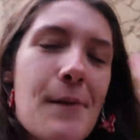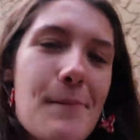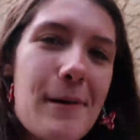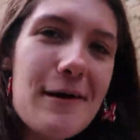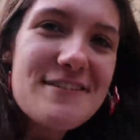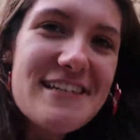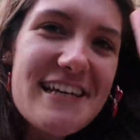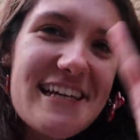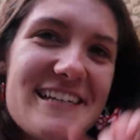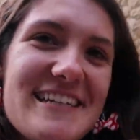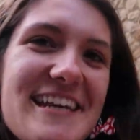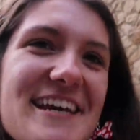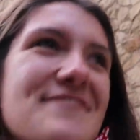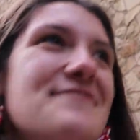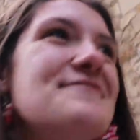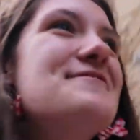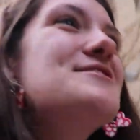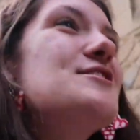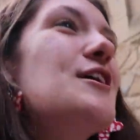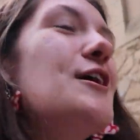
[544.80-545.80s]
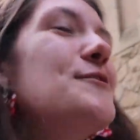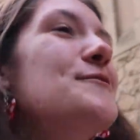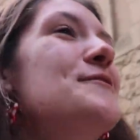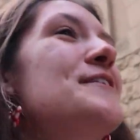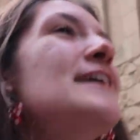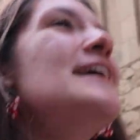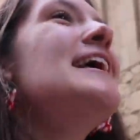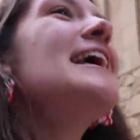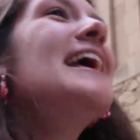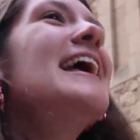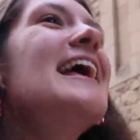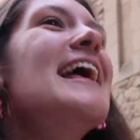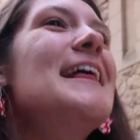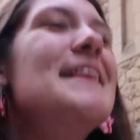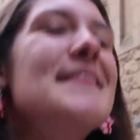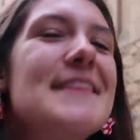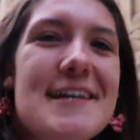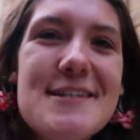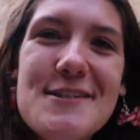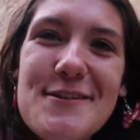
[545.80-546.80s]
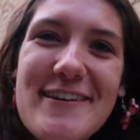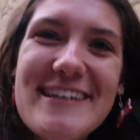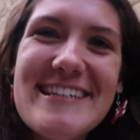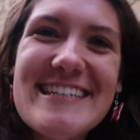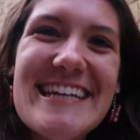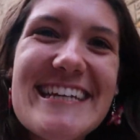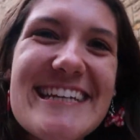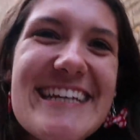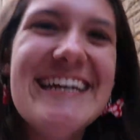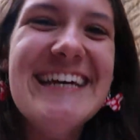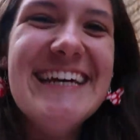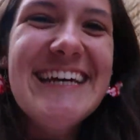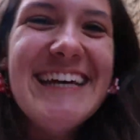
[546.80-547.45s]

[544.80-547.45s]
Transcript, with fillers: about second year. So that's always good.